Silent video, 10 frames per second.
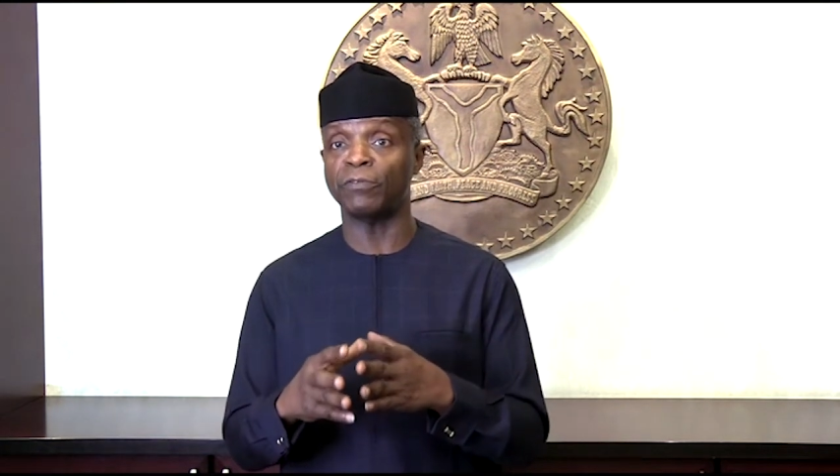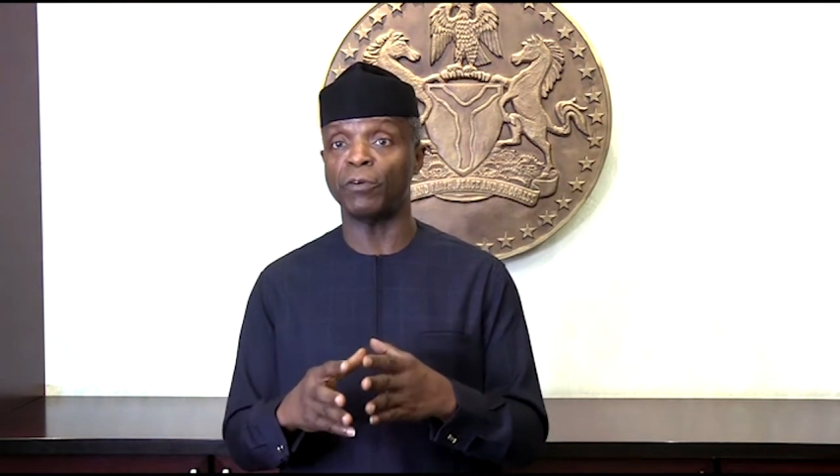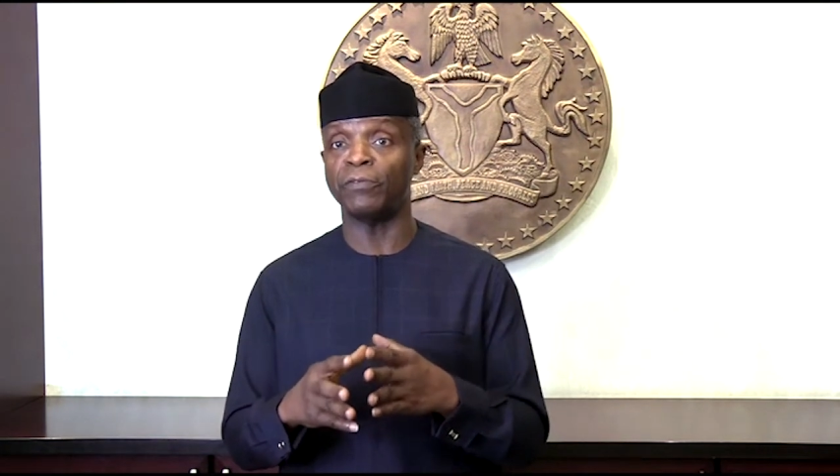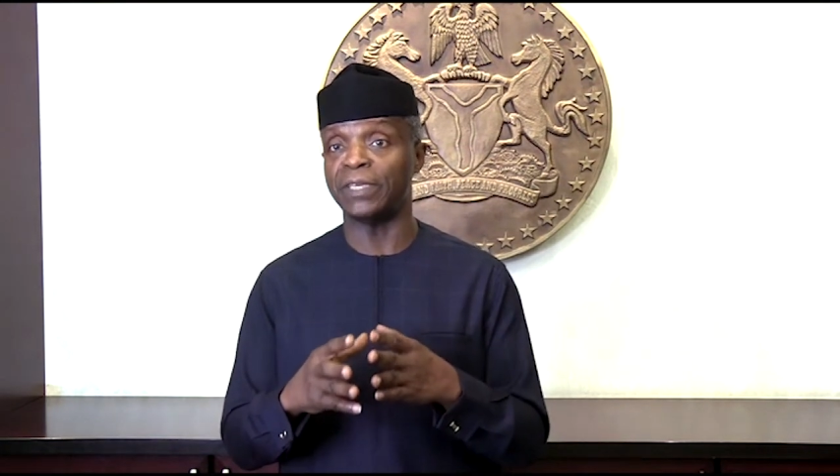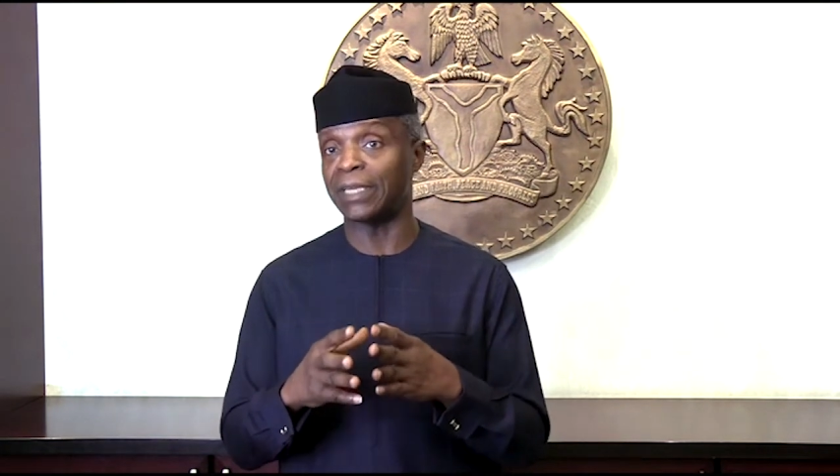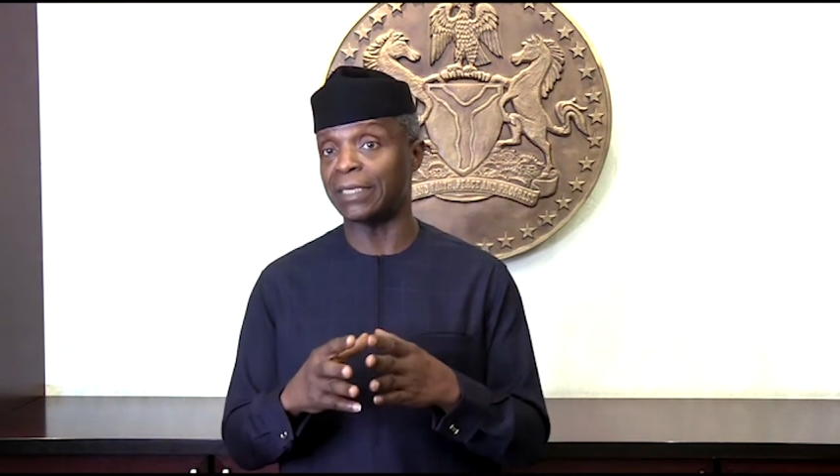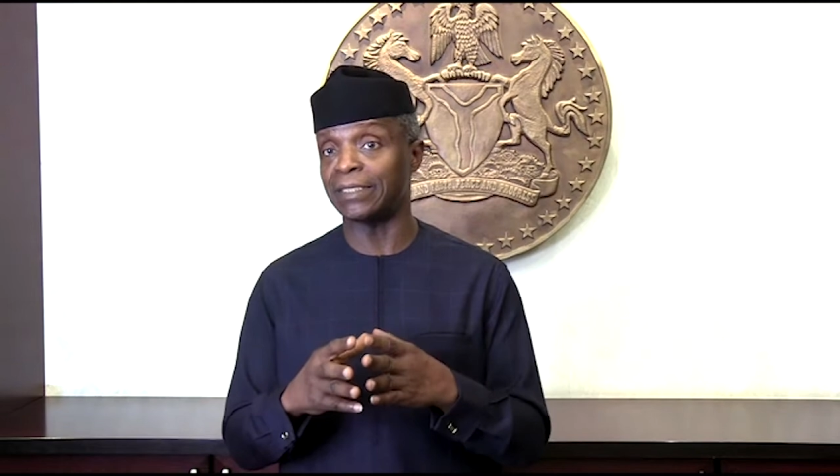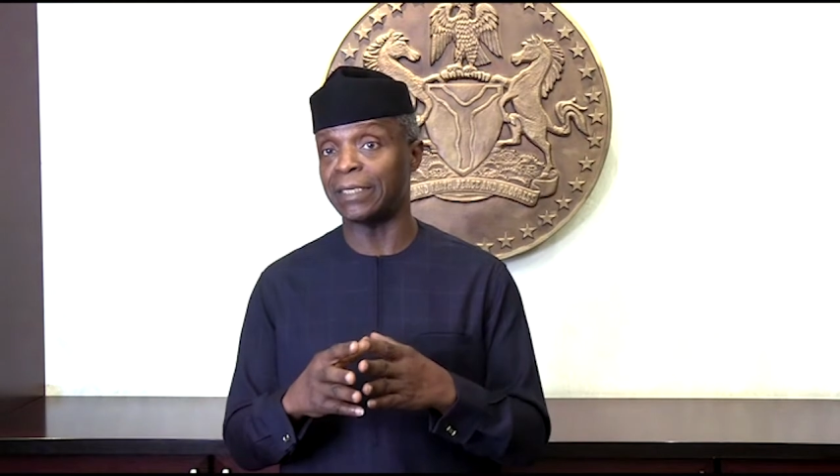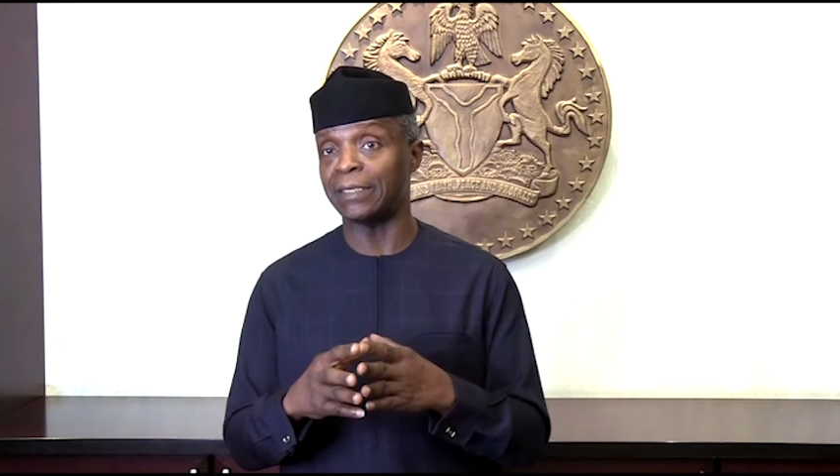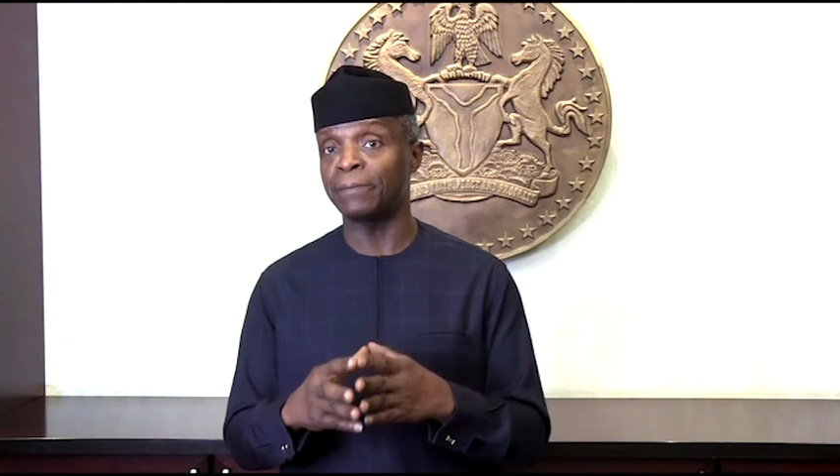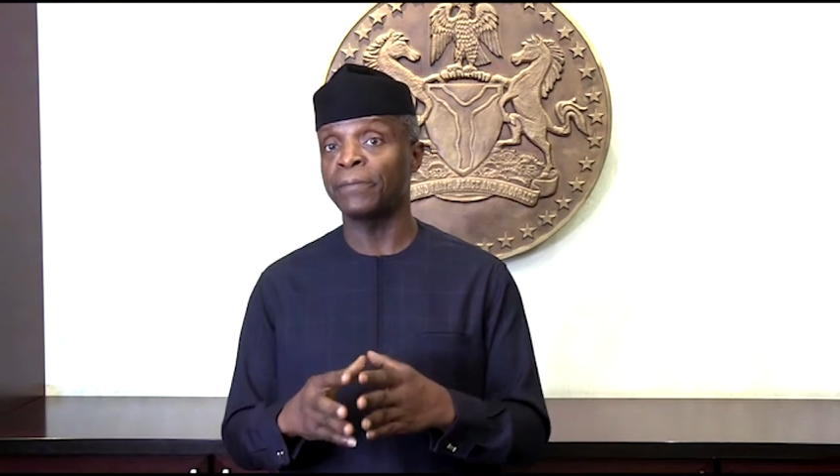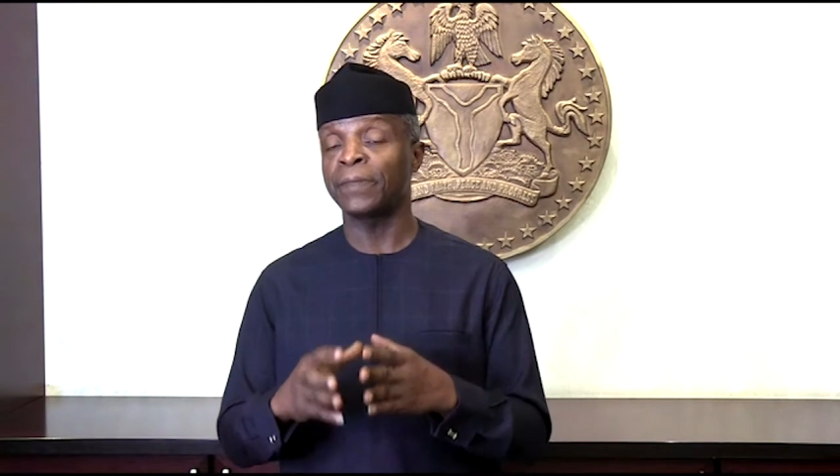of COVID-19